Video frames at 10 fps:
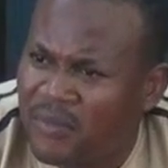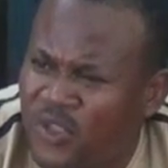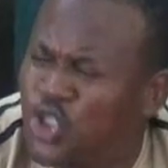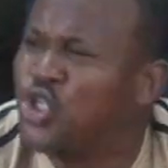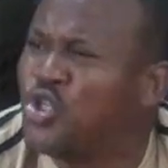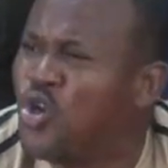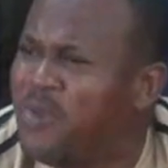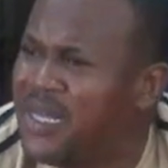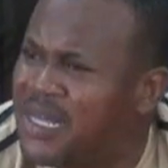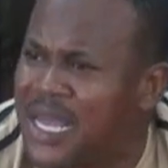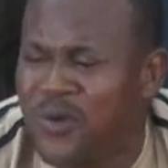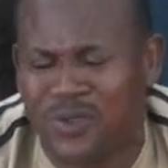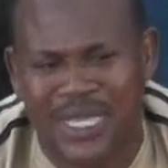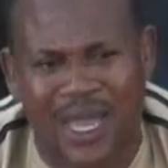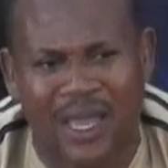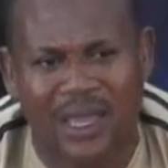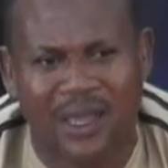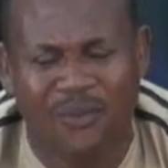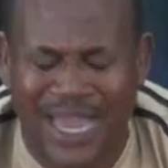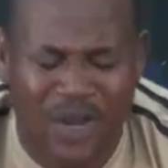Do you know me? They said, no, sir.
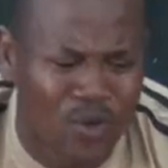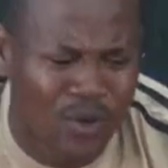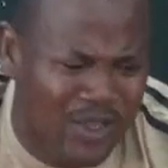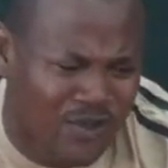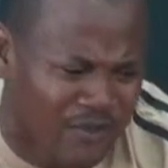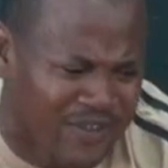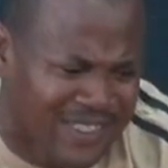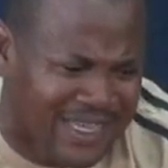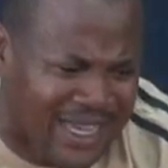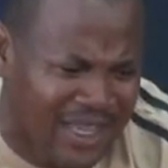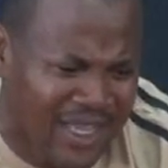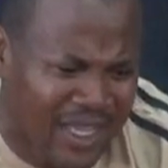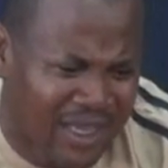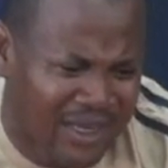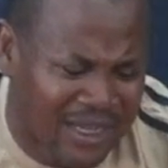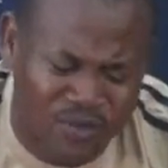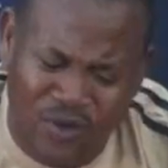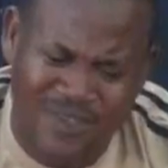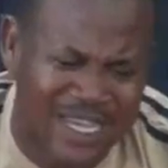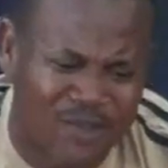We cannot look into your face, sir. They told
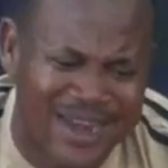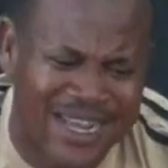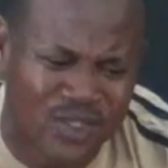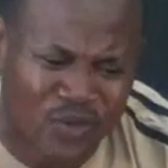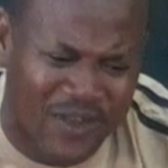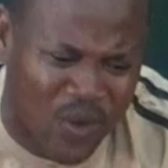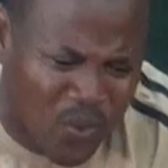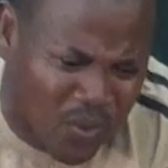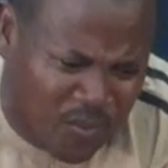us that you are next to Pharaoh.